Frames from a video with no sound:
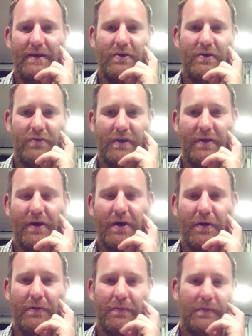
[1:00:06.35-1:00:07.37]
I usually
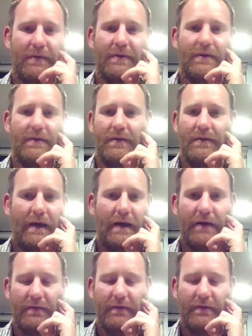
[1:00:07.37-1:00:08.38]
go
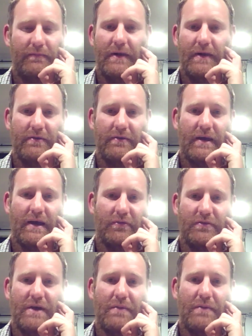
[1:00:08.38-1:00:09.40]
100 cows
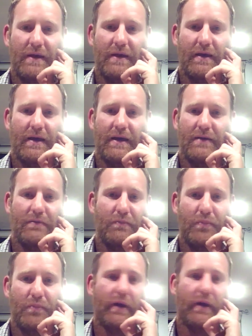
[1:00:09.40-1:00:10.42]
or something and
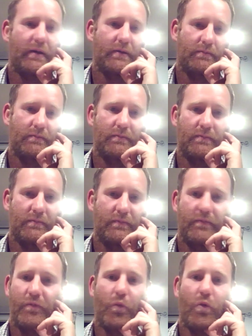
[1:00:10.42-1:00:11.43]

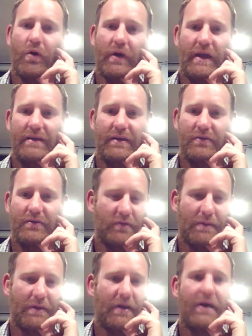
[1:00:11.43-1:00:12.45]
0.4 hectares or
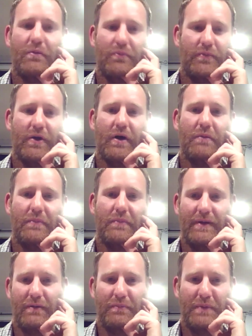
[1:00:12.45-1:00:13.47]
something like,
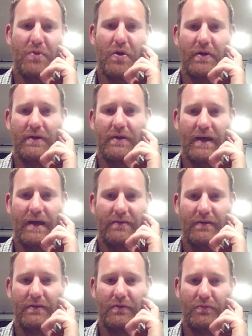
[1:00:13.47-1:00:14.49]
it'll be broken down, so
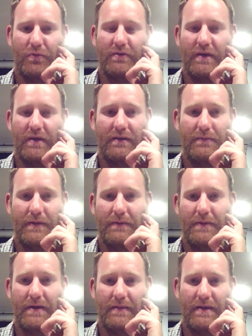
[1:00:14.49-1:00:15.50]
it just works out to be
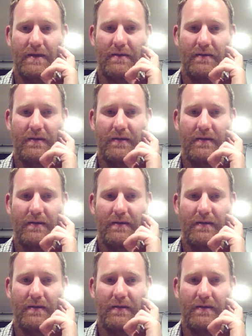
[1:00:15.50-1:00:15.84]
about that.